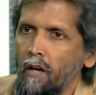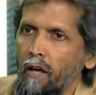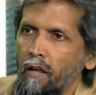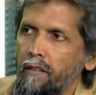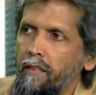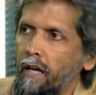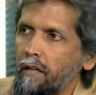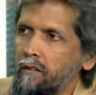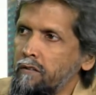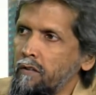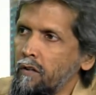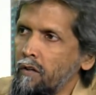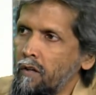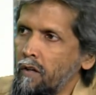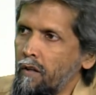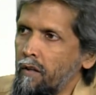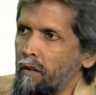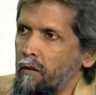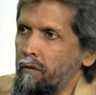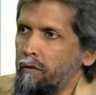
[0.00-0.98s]
that
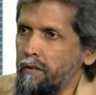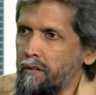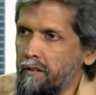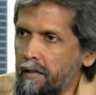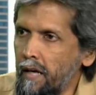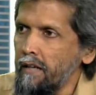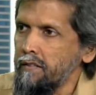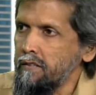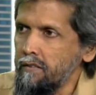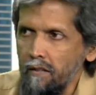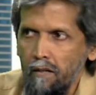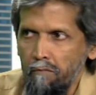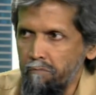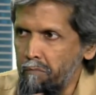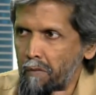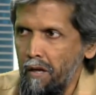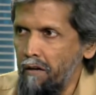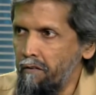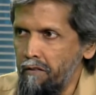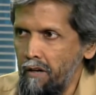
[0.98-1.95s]
yes,
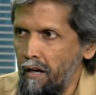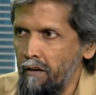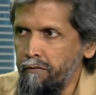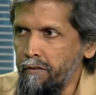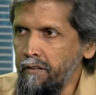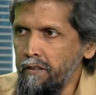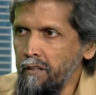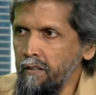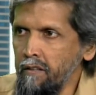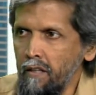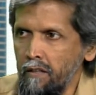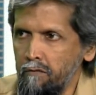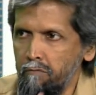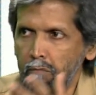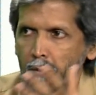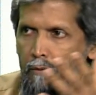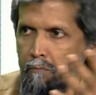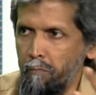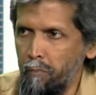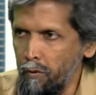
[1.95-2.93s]
everything that
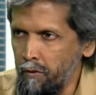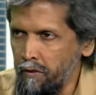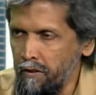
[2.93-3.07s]
both